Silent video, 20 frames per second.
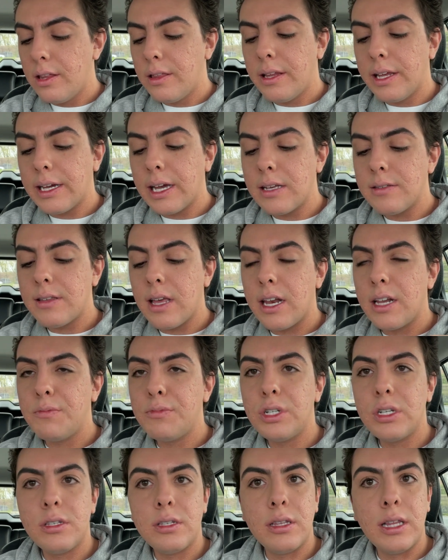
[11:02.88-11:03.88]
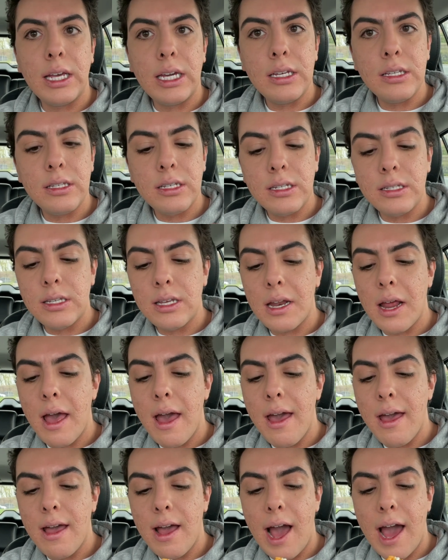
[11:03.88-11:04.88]
Like I said, I'm just lazy
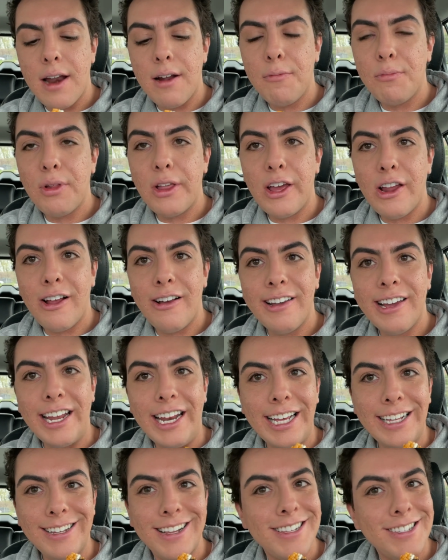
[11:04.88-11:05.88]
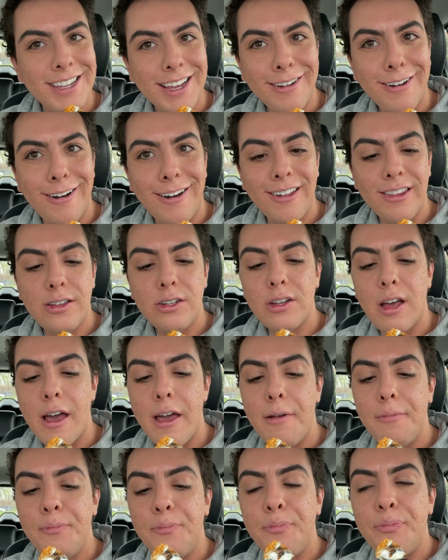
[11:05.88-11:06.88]
today. I don't plan on getting this like all the
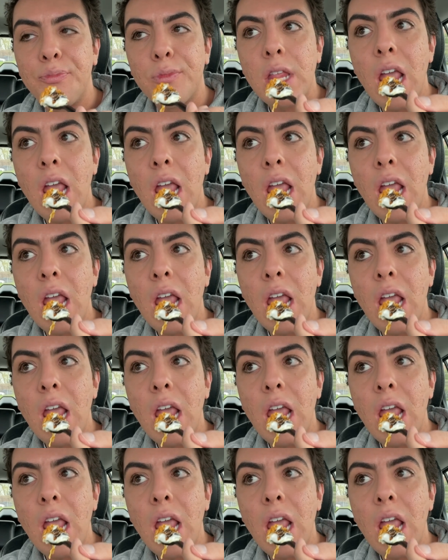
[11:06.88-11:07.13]
time.